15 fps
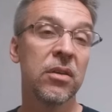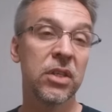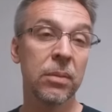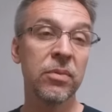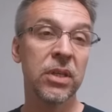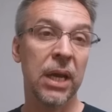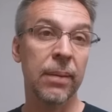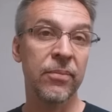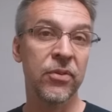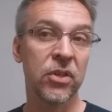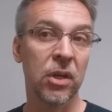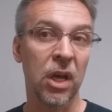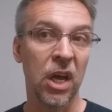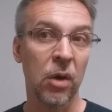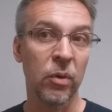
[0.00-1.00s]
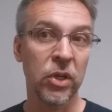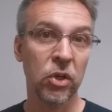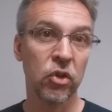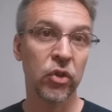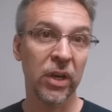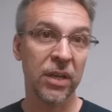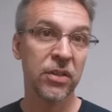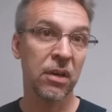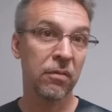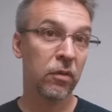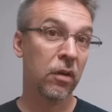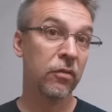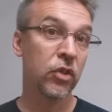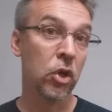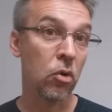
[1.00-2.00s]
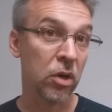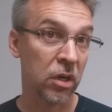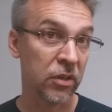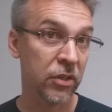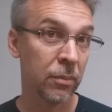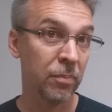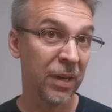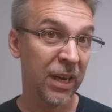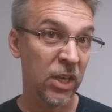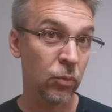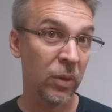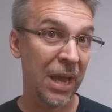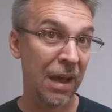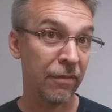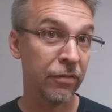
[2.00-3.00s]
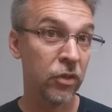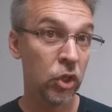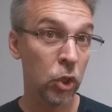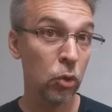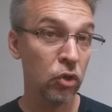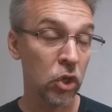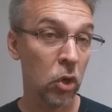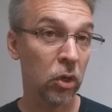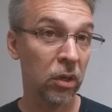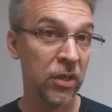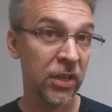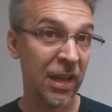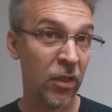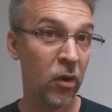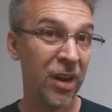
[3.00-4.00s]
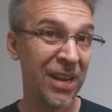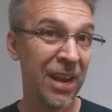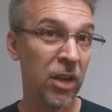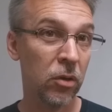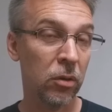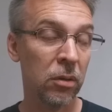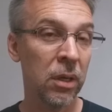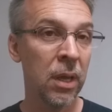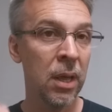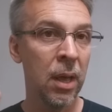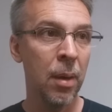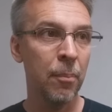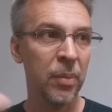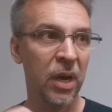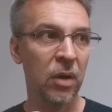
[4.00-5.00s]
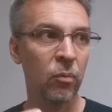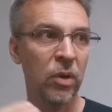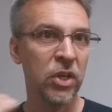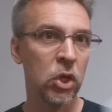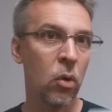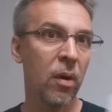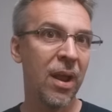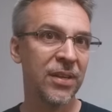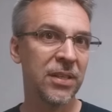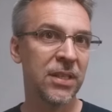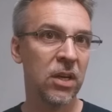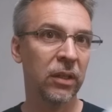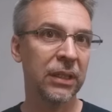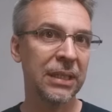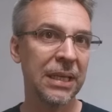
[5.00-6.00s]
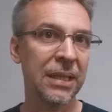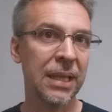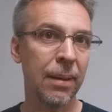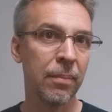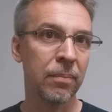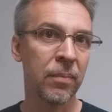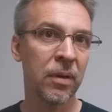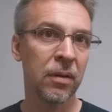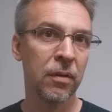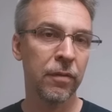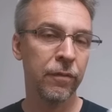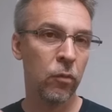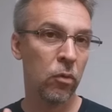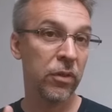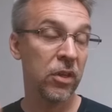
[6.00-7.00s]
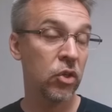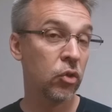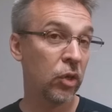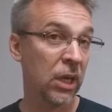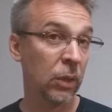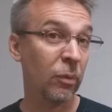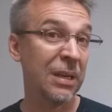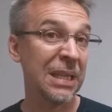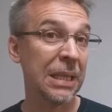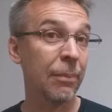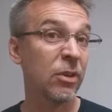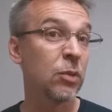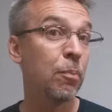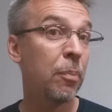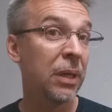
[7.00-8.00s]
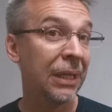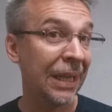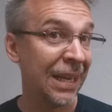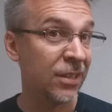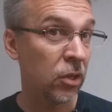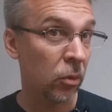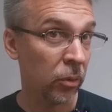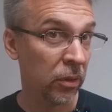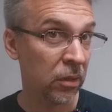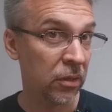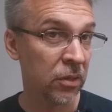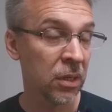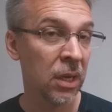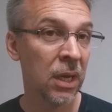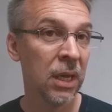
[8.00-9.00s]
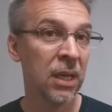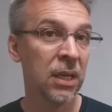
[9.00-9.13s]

Sometimes uh, we do tricks that involve jokers because we have two jokers and they're identical, but we don't necessarily need them for the trick, we need them as placeholders.